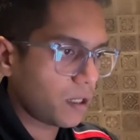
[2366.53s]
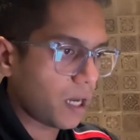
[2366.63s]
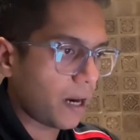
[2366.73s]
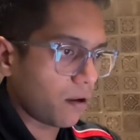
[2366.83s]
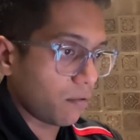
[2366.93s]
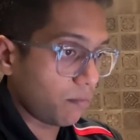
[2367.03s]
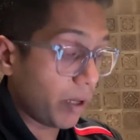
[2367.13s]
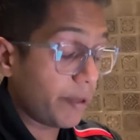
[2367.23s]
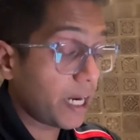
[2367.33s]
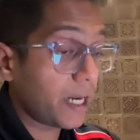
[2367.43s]
I don't know,
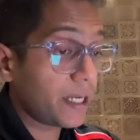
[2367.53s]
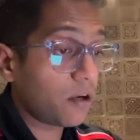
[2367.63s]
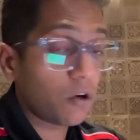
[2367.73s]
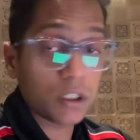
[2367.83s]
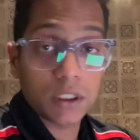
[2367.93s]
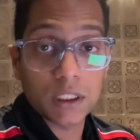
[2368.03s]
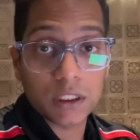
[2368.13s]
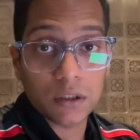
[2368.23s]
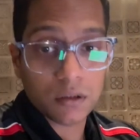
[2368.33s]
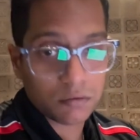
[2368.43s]
maybe $90 this
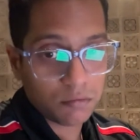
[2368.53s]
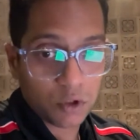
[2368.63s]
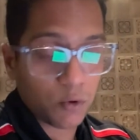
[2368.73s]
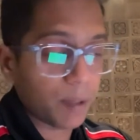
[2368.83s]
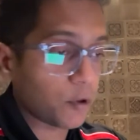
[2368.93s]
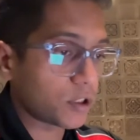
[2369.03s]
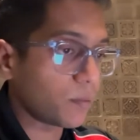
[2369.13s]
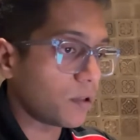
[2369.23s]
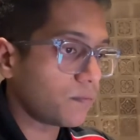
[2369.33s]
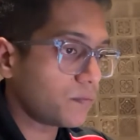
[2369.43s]
year, quite
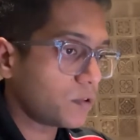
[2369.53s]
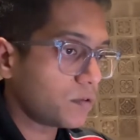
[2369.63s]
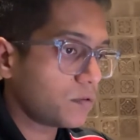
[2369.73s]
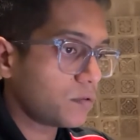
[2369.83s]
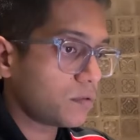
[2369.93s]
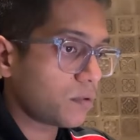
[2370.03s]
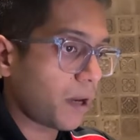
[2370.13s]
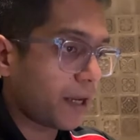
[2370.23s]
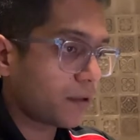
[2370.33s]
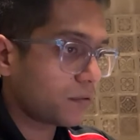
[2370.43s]
possible. All
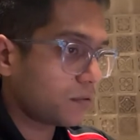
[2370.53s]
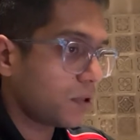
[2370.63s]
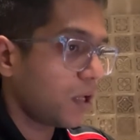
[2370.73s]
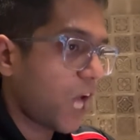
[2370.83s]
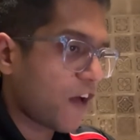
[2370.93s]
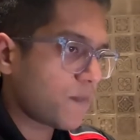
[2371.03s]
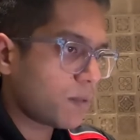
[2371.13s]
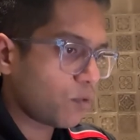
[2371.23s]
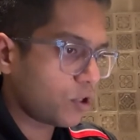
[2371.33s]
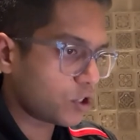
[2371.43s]
right, I've been
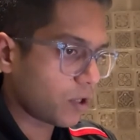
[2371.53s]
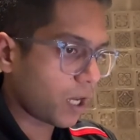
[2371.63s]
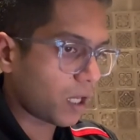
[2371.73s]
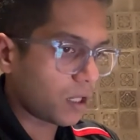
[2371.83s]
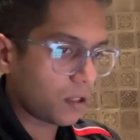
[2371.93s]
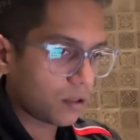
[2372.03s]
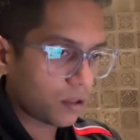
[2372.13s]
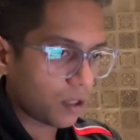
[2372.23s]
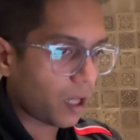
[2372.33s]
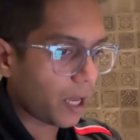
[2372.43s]
bullish on Nike.
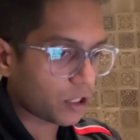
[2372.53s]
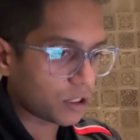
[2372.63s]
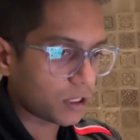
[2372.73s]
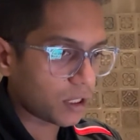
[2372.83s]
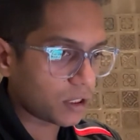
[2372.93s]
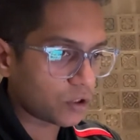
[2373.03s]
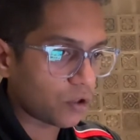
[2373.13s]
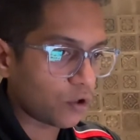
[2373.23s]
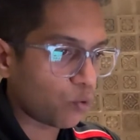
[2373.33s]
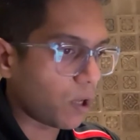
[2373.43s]
I actually think it's going
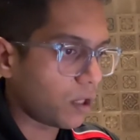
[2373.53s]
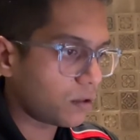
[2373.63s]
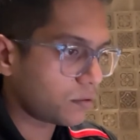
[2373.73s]
to do well.